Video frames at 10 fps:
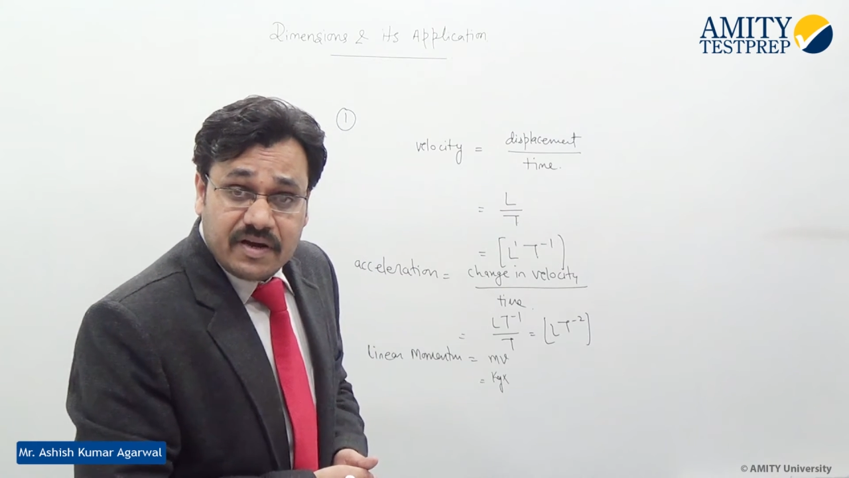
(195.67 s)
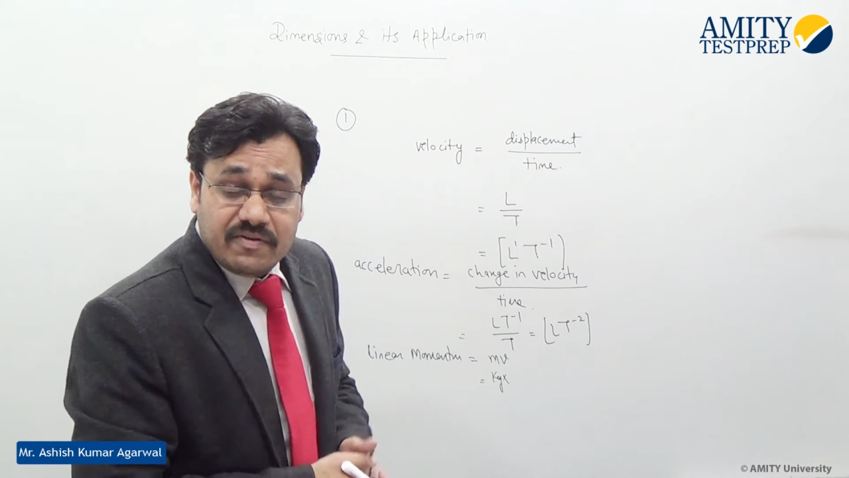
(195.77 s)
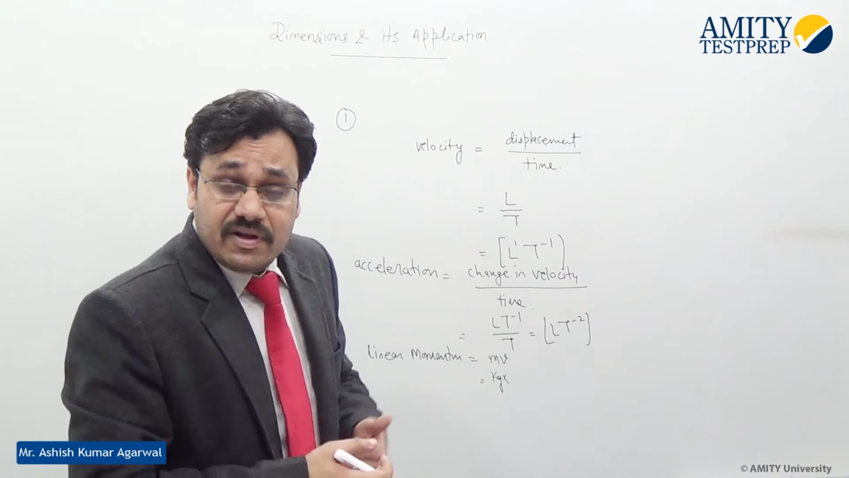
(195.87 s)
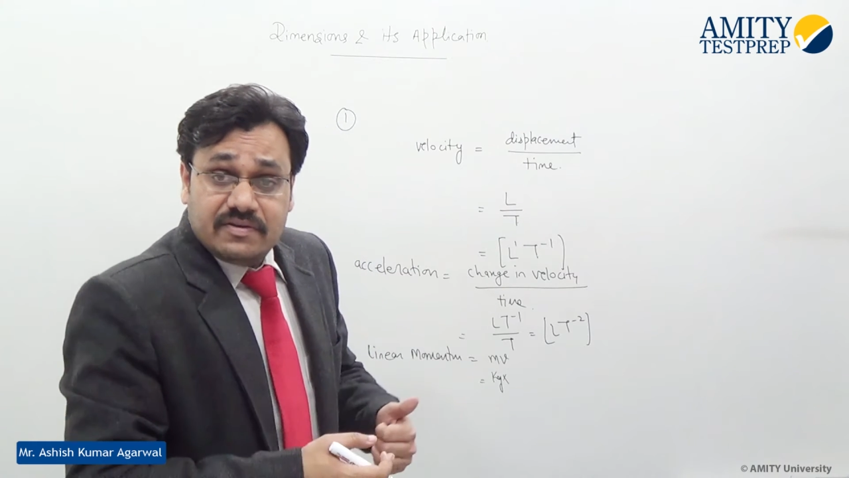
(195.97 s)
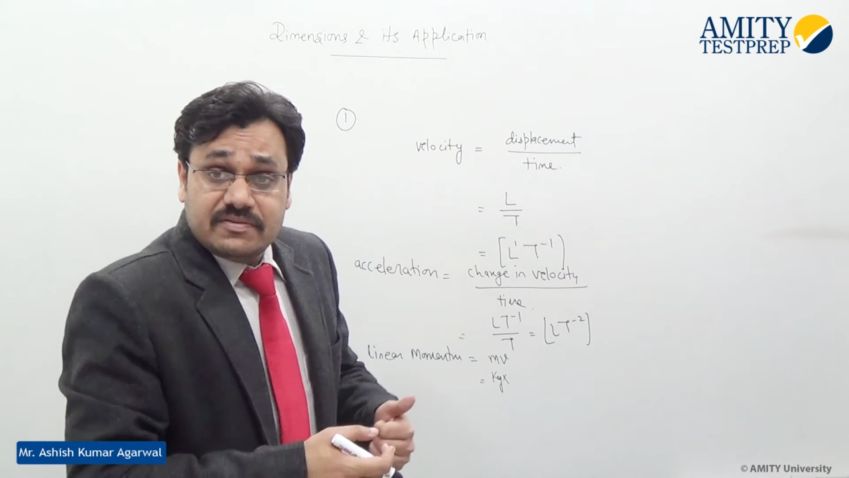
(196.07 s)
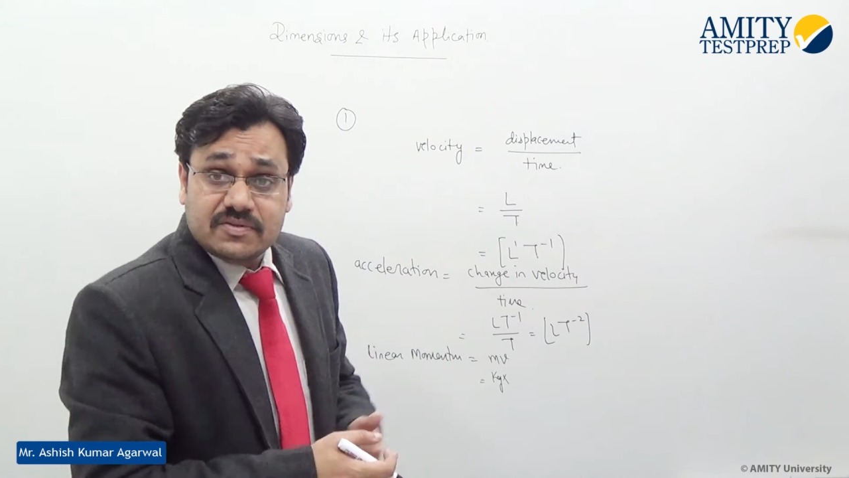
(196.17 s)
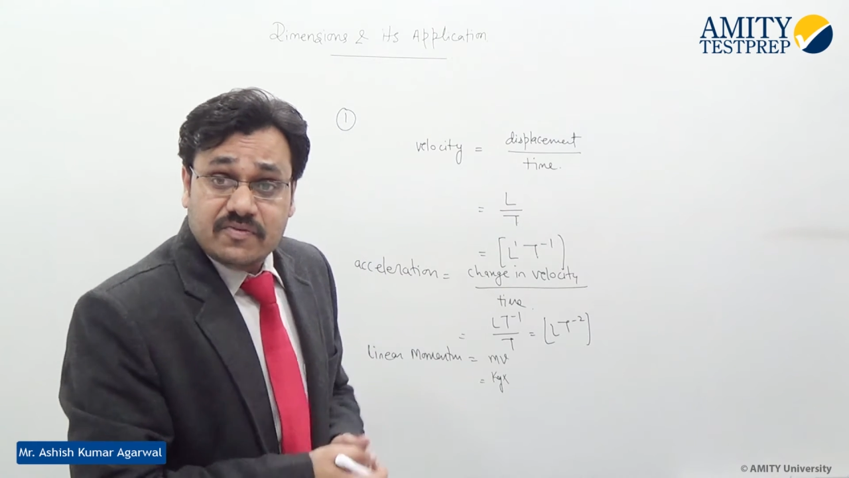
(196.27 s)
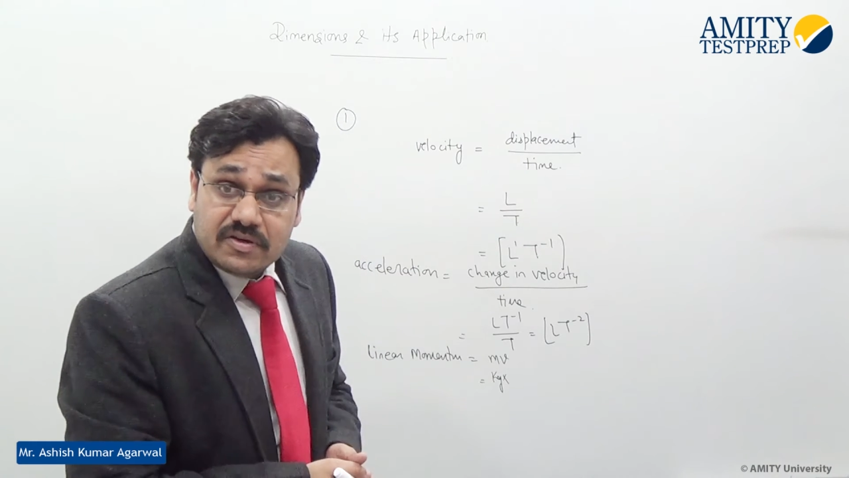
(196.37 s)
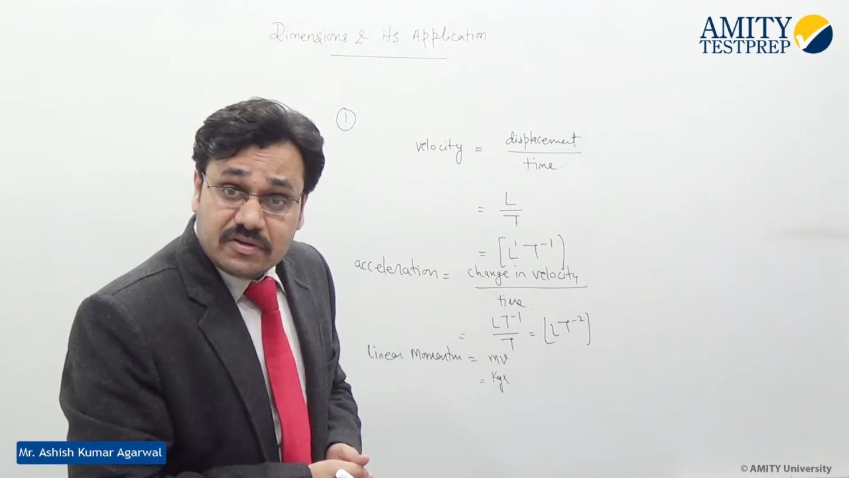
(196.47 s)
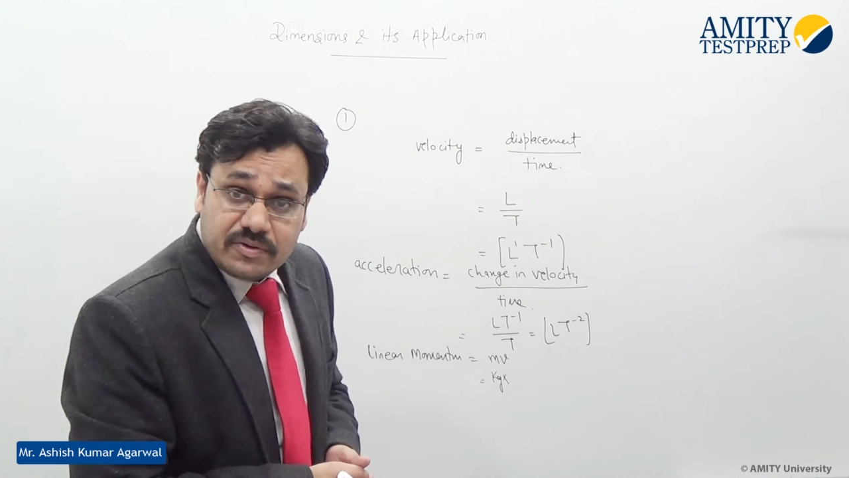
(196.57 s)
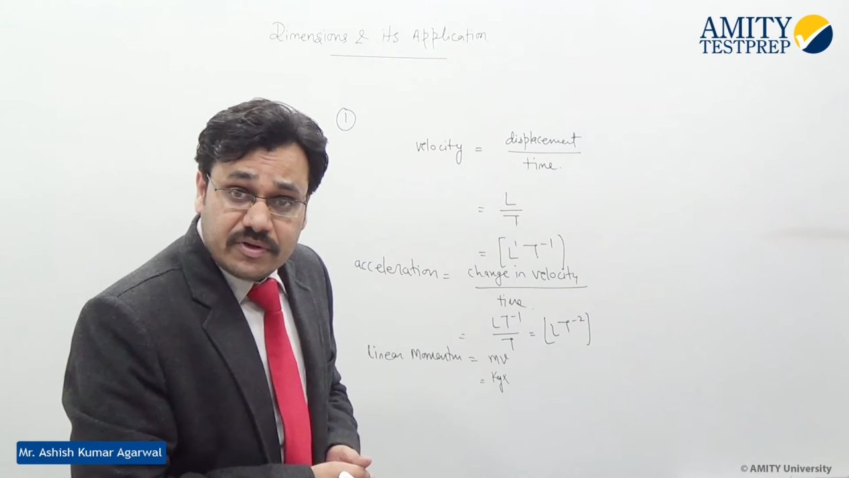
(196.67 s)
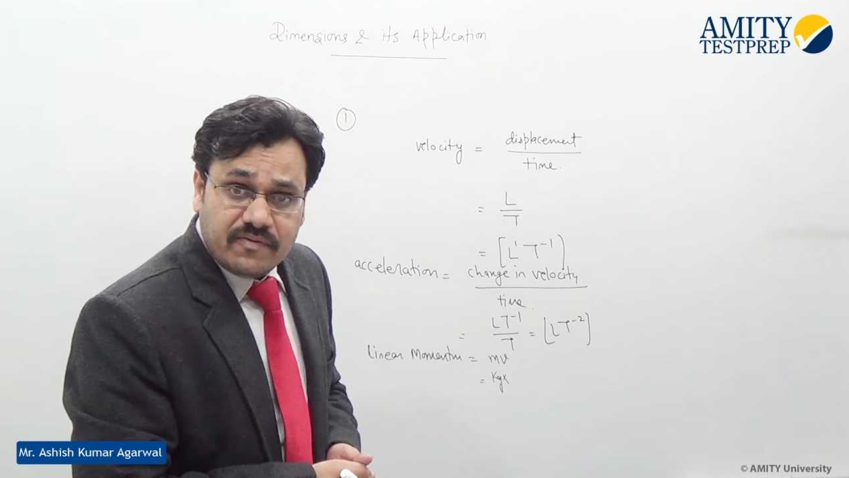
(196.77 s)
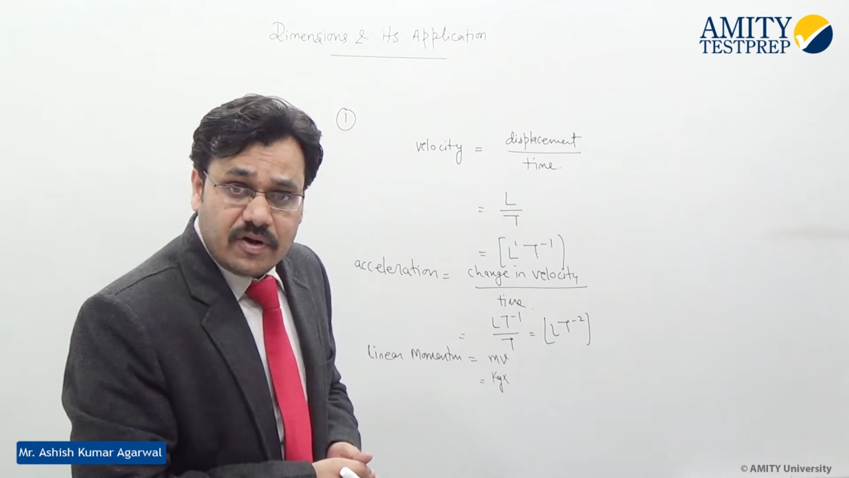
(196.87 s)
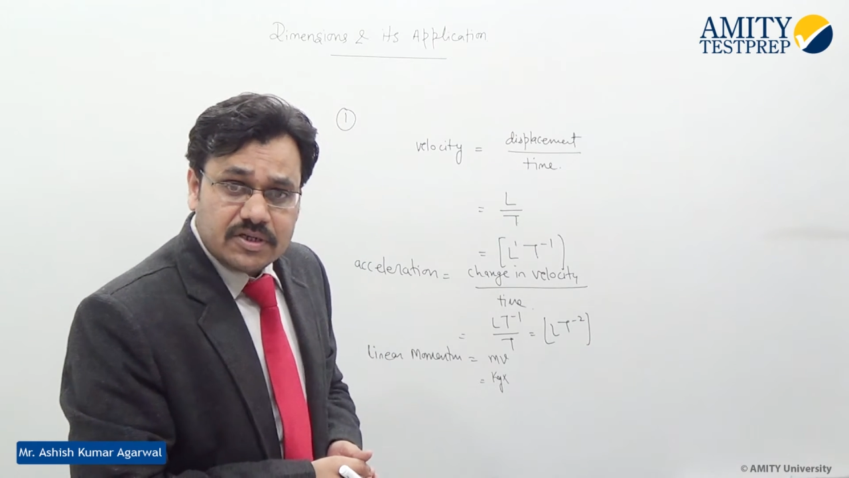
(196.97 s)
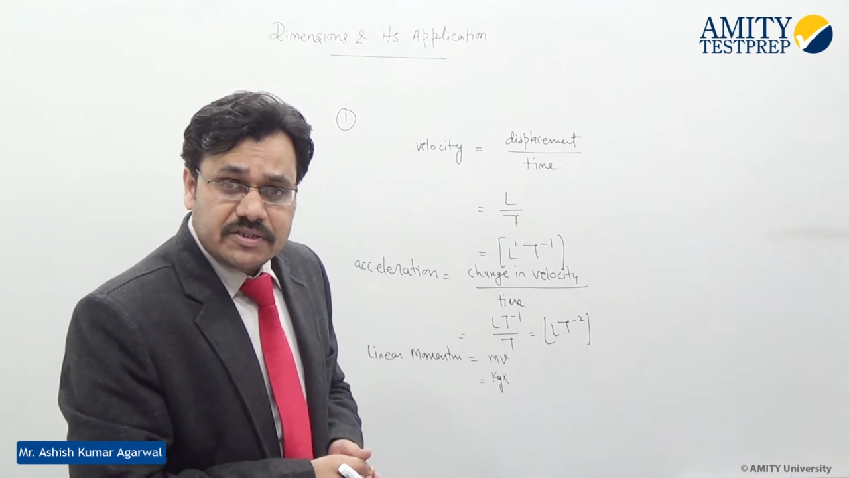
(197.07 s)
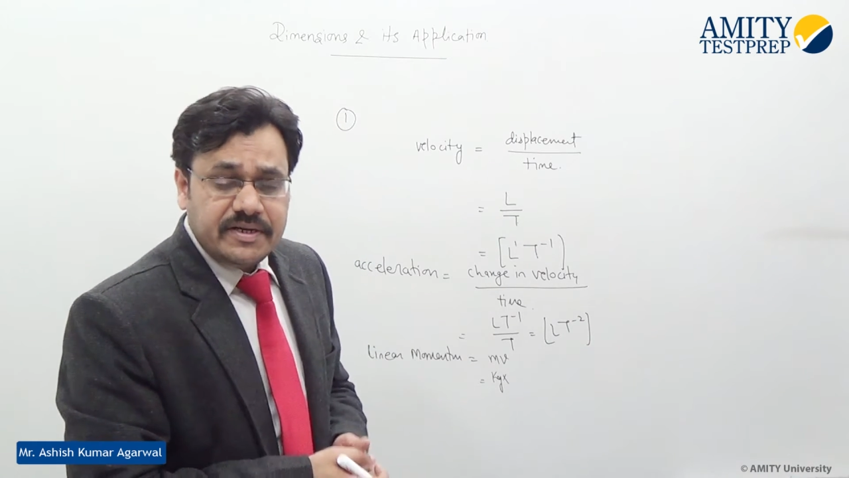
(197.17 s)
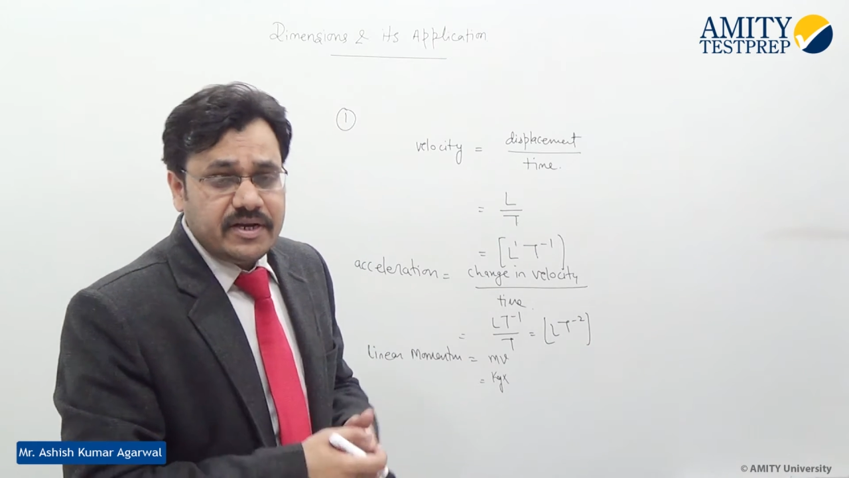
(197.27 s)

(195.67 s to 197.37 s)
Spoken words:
I will ask for unit of velocity,